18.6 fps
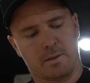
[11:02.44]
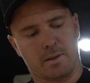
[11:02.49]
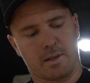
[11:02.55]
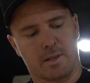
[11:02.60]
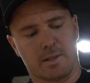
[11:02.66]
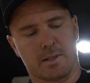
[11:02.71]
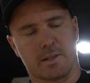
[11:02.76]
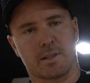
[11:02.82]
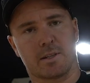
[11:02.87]

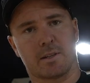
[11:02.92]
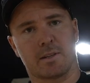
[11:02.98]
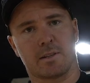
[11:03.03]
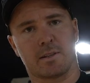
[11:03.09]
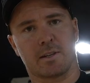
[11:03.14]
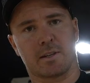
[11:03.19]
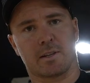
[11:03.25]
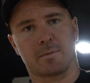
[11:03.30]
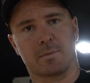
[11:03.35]
These are just a
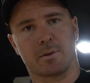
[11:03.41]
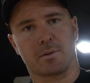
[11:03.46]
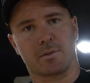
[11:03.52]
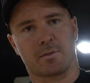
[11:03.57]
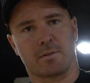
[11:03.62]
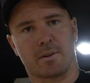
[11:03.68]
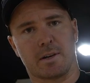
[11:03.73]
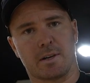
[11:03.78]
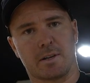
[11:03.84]
6mm
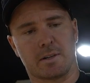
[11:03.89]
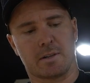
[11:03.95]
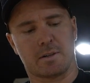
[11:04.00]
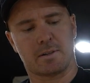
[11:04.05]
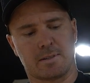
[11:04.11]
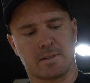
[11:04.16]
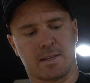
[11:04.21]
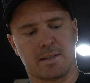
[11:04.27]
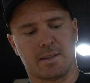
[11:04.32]
thread
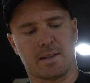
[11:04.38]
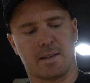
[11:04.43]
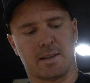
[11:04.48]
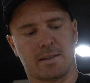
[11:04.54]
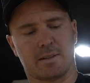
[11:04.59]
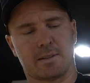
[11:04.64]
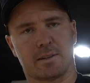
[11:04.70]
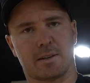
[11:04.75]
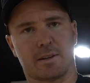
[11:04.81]
in
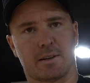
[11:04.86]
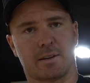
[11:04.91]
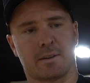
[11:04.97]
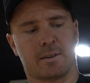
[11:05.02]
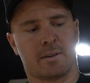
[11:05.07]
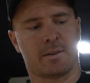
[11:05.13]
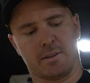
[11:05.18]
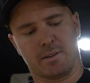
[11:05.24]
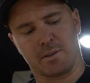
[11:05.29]
these, so
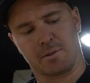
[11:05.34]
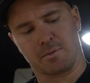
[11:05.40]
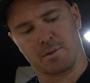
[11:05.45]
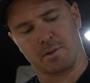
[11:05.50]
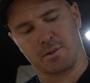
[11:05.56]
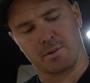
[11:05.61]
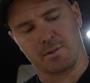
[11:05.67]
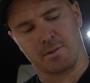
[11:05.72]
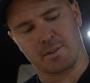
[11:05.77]
you just
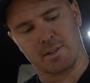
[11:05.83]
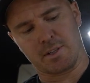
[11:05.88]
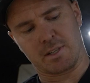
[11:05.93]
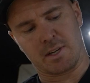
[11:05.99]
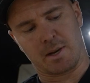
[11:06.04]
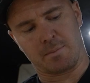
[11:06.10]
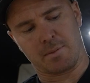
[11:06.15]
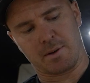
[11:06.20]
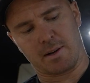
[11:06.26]
want to do it just
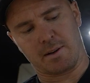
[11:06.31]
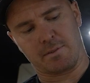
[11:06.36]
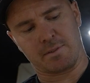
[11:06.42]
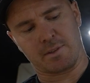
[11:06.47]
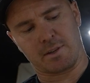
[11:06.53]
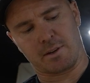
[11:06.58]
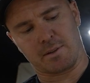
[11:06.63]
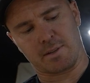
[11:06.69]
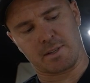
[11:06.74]
up enough
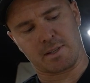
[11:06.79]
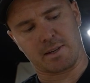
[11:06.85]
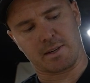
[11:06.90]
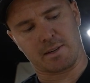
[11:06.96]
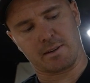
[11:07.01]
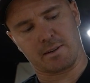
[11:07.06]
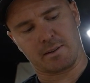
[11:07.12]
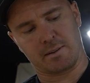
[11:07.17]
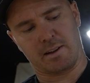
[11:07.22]
so it's going
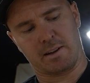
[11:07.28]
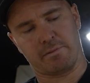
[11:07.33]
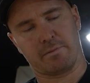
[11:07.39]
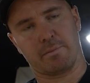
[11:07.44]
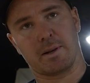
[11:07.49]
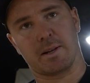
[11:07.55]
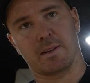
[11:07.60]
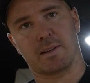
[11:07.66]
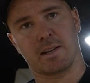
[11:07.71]
to have a
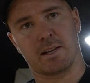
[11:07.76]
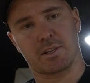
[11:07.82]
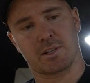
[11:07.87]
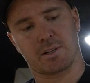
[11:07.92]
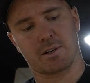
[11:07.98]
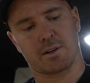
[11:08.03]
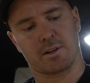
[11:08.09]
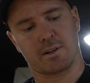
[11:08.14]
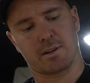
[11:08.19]
bit of
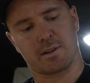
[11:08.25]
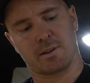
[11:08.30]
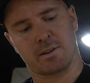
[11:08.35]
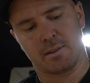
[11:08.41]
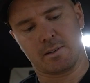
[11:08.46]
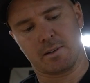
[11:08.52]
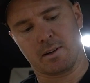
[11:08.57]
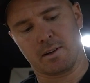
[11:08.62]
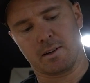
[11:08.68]
tension on it.
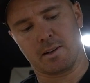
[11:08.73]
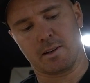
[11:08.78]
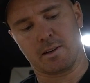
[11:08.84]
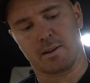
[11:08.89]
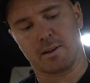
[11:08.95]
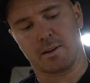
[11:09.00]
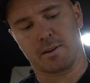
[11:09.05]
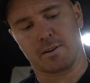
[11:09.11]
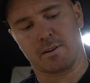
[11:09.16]
Don't need to
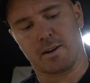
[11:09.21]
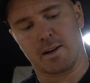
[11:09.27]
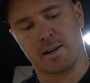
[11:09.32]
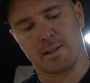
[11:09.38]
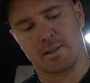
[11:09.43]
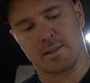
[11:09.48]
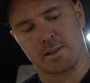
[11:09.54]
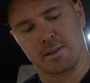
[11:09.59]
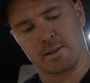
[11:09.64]
go
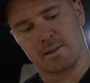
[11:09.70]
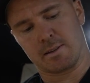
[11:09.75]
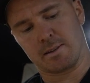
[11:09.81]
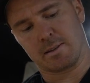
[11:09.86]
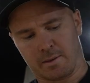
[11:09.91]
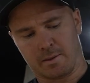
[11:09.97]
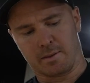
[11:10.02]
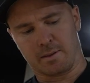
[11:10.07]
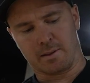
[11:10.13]
crazy.
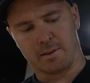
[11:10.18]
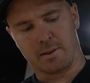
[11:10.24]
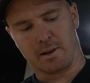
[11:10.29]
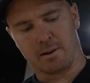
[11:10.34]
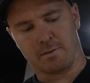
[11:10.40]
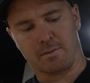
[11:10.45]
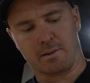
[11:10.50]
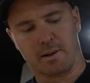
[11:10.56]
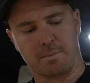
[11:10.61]
The thing that
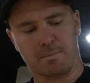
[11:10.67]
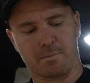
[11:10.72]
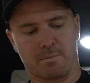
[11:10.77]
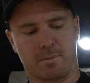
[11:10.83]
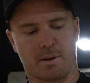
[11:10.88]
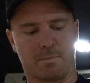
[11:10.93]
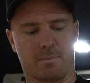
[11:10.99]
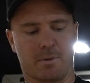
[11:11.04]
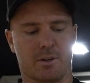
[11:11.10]
I find
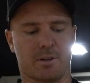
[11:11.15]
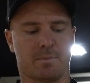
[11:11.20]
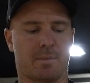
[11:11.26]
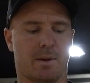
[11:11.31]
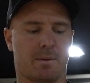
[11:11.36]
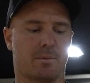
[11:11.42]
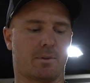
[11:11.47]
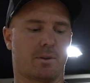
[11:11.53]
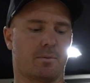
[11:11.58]
when most
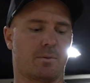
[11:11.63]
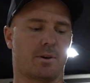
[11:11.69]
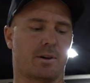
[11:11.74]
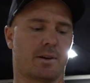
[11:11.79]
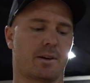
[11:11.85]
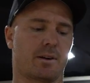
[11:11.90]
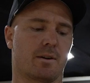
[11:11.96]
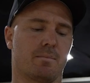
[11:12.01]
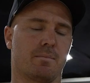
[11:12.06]
people are
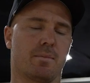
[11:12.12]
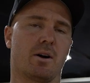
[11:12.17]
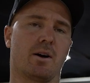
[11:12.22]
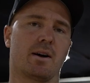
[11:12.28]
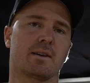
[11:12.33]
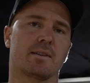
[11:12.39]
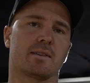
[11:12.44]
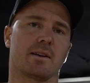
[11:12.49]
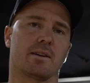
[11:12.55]
working on
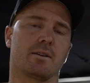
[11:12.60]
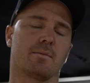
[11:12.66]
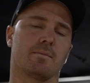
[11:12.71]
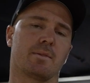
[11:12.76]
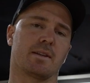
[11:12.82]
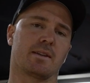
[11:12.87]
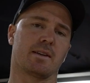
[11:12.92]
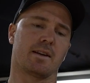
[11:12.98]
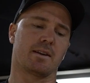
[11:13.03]
bikes, they
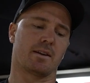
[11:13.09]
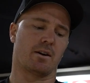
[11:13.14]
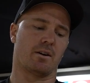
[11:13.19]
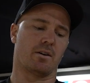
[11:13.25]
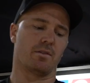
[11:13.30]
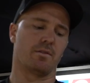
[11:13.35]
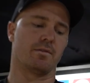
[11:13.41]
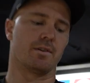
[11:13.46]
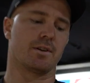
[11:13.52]
normally tend to
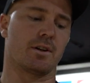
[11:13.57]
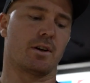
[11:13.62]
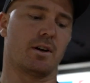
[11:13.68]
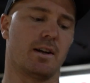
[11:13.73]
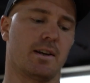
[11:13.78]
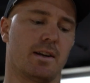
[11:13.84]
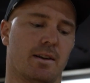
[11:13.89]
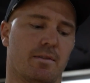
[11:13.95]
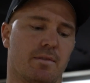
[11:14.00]
over
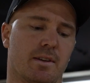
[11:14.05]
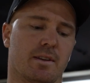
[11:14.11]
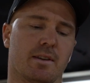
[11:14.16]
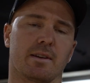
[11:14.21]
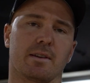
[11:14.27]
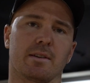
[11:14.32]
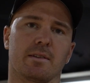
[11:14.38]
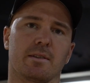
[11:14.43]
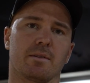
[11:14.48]
tighten
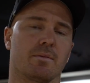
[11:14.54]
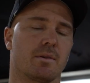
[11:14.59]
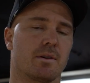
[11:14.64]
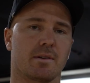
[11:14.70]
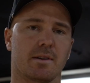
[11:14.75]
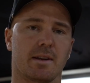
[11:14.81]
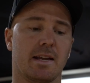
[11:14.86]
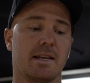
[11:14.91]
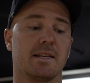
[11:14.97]
everything to
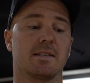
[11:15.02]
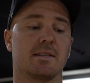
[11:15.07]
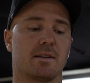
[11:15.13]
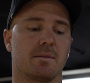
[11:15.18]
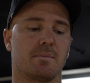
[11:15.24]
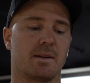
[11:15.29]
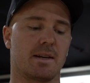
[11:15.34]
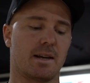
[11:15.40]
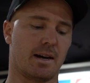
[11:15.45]
what needs
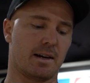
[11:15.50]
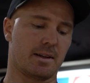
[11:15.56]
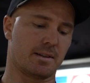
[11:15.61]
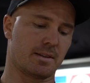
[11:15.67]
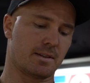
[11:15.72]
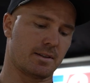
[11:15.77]
to be done.